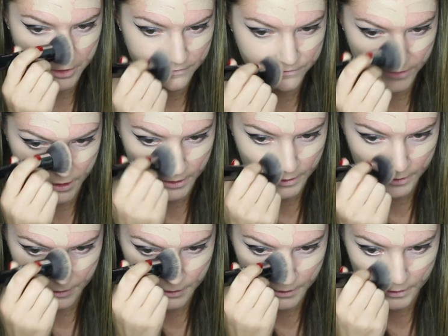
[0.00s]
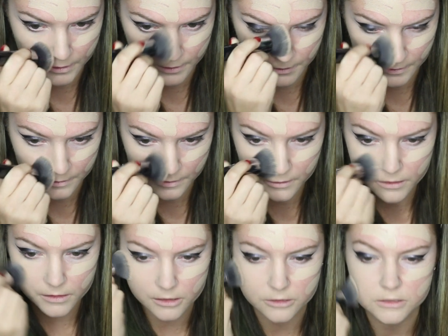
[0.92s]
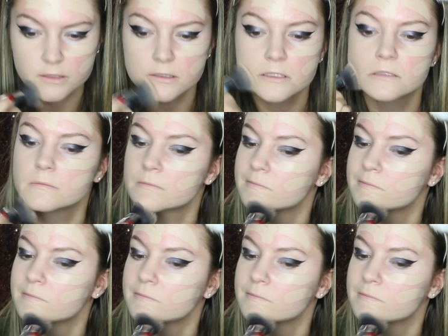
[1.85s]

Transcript: buff in, and they're just